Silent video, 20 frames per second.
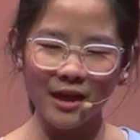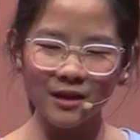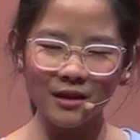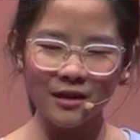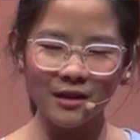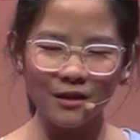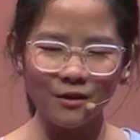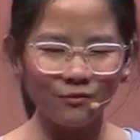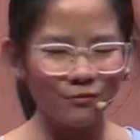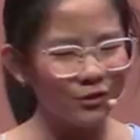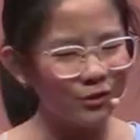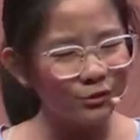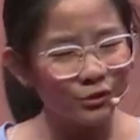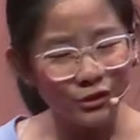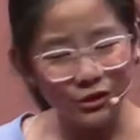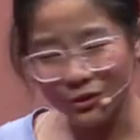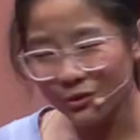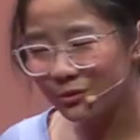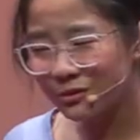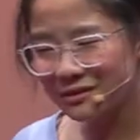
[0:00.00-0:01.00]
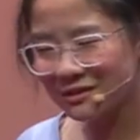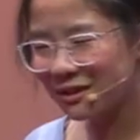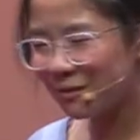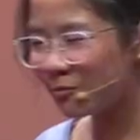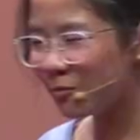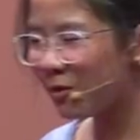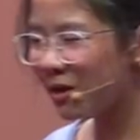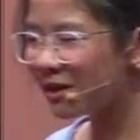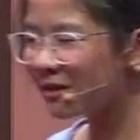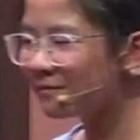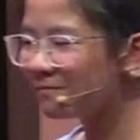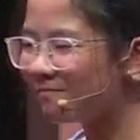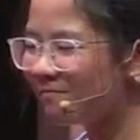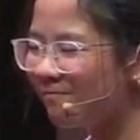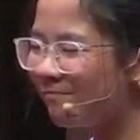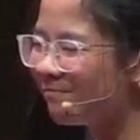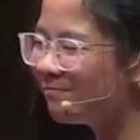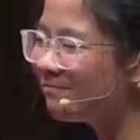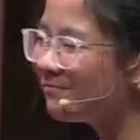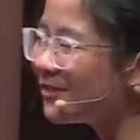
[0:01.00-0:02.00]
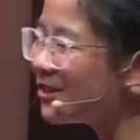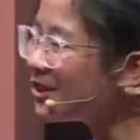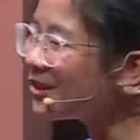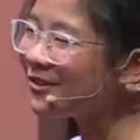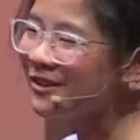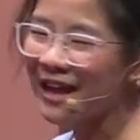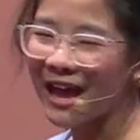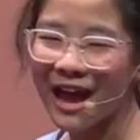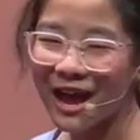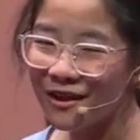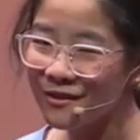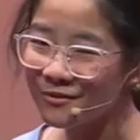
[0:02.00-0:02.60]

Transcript: And if you lose someone, you don't